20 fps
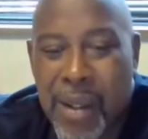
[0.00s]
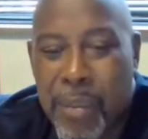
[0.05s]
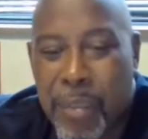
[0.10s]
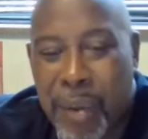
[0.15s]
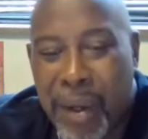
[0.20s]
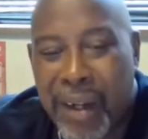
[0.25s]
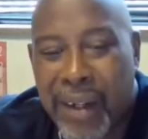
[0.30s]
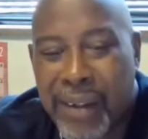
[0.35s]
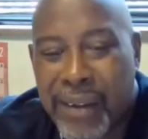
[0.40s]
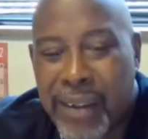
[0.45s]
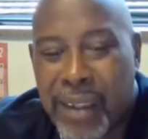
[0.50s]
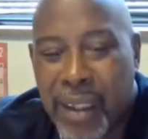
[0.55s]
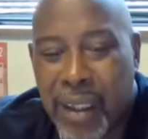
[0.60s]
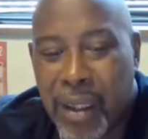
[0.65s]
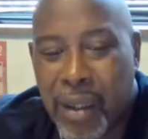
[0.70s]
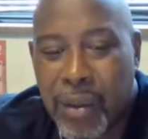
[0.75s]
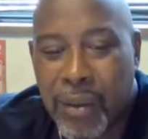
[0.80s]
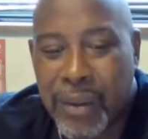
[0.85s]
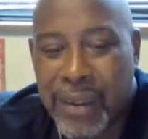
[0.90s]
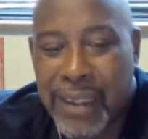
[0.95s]
But,
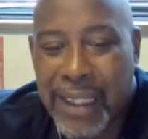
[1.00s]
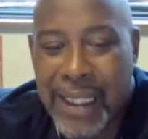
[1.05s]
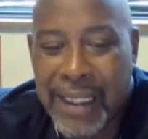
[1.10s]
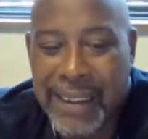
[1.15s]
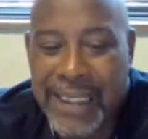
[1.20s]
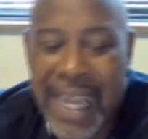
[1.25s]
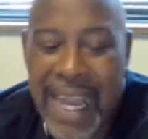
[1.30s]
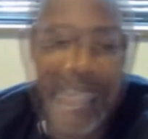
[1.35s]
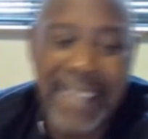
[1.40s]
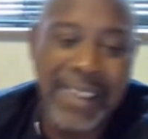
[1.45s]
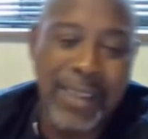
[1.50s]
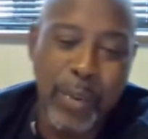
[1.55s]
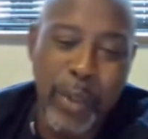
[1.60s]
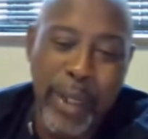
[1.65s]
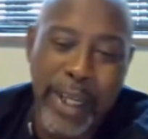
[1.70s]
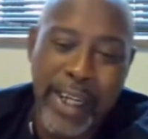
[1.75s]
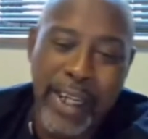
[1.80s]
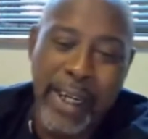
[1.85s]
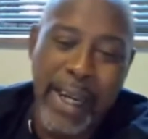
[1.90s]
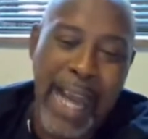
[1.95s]
that's
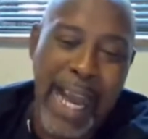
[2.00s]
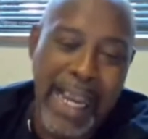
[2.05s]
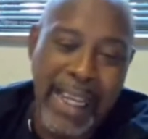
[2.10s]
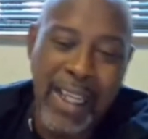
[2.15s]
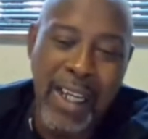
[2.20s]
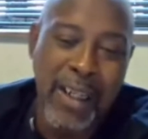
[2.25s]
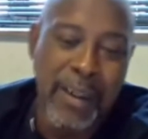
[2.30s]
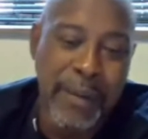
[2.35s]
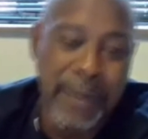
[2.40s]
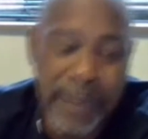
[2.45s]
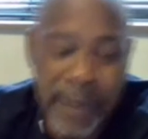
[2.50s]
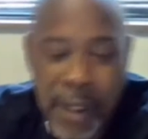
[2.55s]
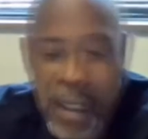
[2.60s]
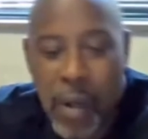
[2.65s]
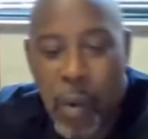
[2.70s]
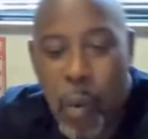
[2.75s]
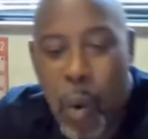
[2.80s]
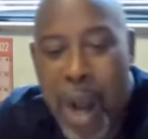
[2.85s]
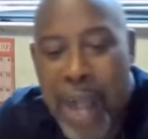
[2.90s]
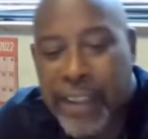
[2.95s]
where I love
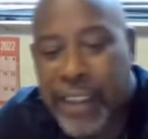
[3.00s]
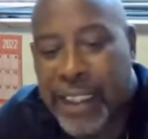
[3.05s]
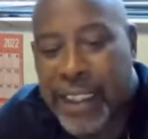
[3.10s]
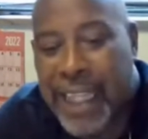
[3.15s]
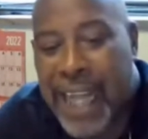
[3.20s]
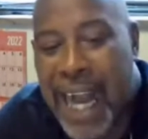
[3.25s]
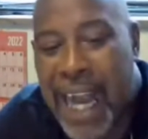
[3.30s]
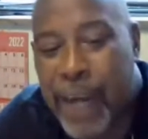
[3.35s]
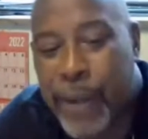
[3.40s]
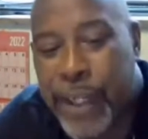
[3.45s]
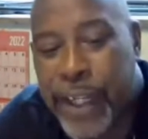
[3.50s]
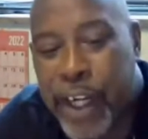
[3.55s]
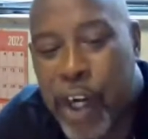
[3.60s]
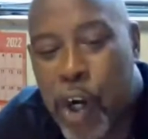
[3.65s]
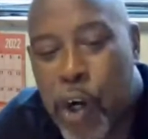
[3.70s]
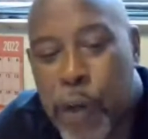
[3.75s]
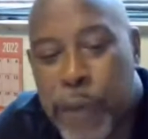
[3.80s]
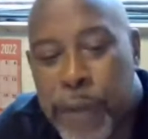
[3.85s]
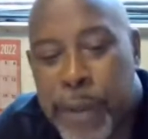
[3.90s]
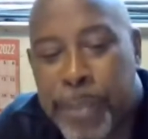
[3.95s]
watching Kyrie
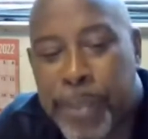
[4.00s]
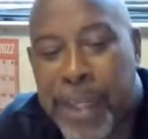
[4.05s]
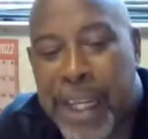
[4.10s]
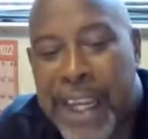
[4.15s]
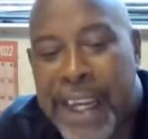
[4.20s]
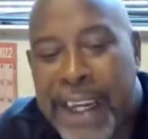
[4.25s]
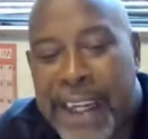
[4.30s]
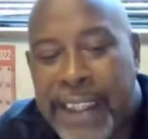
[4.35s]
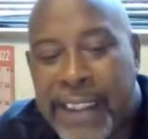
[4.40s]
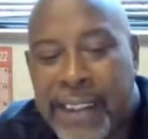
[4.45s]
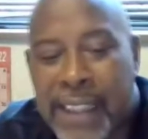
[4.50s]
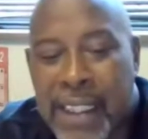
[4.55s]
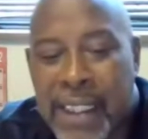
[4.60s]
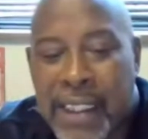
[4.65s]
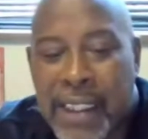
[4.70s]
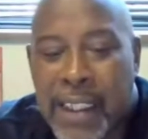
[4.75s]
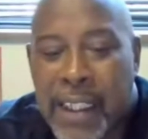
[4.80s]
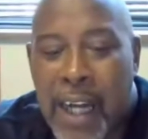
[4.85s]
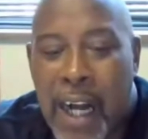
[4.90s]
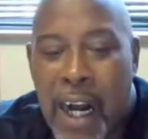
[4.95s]
Irving play,
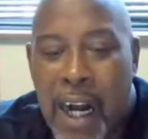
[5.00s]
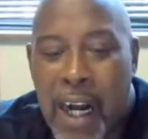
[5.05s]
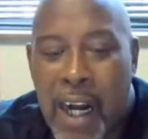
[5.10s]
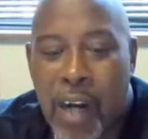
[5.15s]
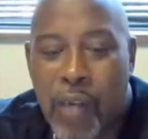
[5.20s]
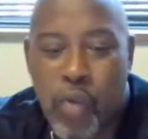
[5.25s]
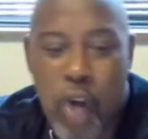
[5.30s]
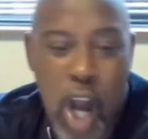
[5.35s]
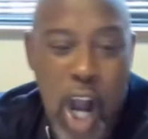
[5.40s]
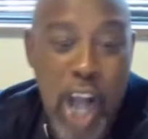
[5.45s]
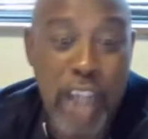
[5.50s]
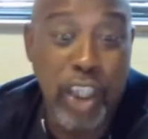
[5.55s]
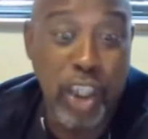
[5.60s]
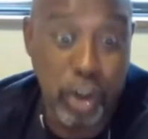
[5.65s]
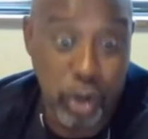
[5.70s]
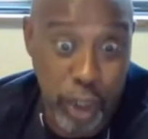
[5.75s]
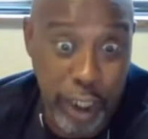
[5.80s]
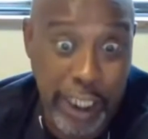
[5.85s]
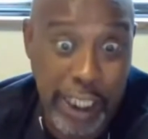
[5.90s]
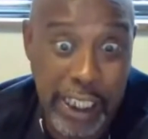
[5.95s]
Rod
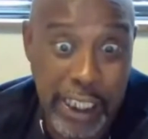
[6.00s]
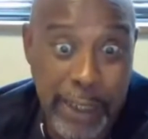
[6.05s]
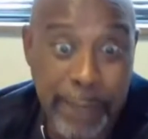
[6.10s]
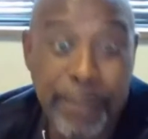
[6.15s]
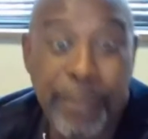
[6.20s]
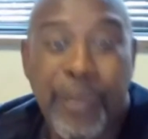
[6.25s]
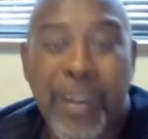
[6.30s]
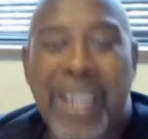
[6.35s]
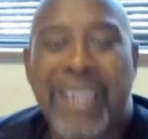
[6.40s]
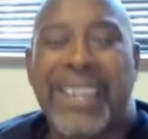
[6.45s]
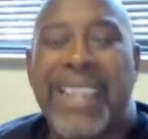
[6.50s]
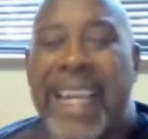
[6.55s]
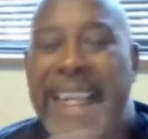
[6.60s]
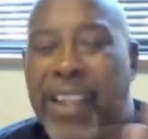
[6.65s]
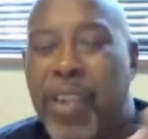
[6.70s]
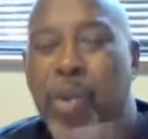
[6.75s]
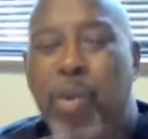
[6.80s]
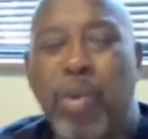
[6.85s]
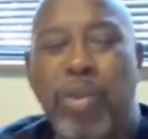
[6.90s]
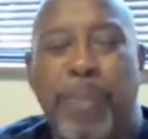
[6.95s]
Strickland, because they
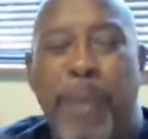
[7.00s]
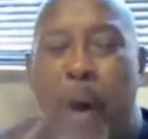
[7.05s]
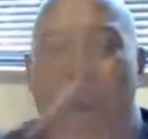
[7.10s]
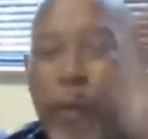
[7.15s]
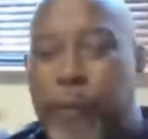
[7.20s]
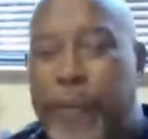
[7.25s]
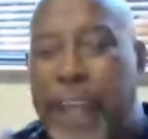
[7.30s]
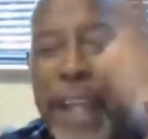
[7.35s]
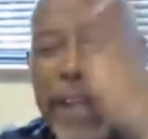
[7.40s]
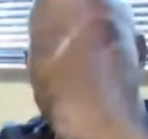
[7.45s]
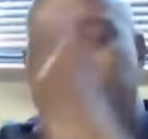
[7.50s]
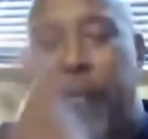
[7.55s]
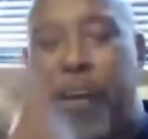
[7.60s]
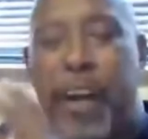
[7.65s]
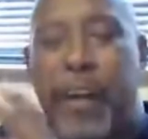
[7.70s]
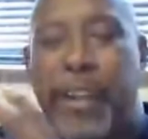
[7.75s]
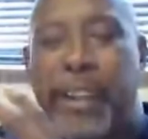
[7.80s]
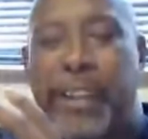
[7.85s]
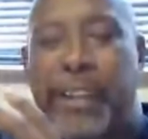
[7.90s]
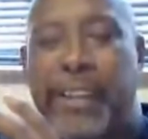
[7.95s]
use both. They're
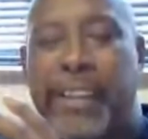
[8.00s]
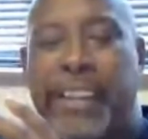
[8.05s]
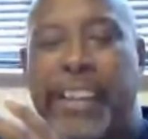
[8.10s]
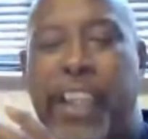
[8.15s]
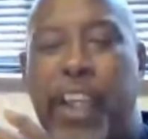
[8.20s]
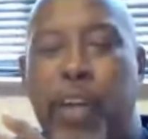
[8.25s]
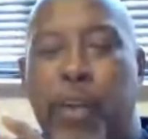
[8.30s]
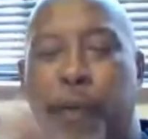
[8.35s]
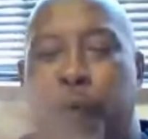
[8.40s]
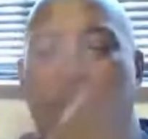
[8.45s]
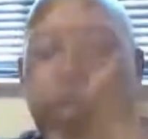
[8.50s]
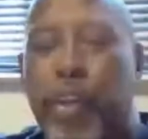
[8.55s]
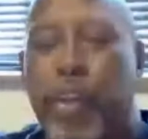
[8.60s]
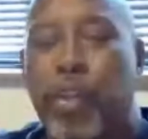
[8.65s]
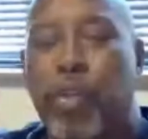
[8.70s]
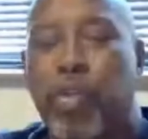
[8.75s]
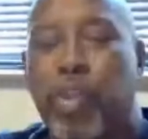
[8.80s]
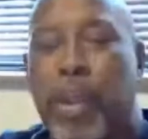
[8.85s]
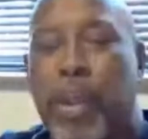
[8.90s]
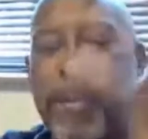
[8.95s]
very skillful
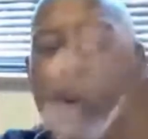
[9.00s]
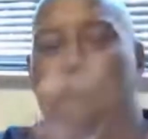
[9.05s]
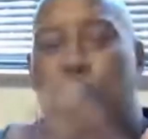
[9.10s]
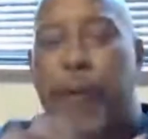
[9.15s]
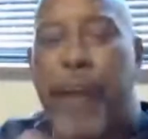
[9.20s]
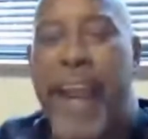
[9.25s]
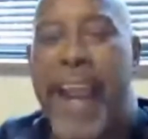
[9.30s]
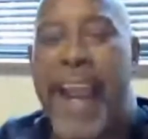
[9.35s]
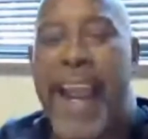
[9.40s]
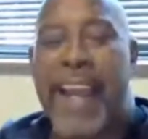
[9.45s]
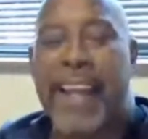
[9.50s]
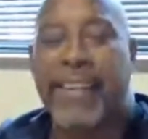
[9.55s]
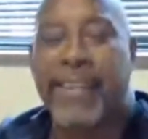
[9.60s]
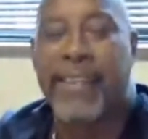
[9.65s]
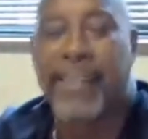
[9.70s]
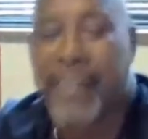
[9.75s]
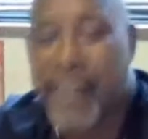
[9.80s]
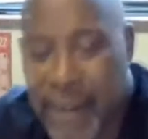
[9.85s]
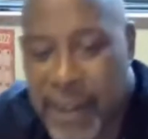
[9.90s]
using both hands.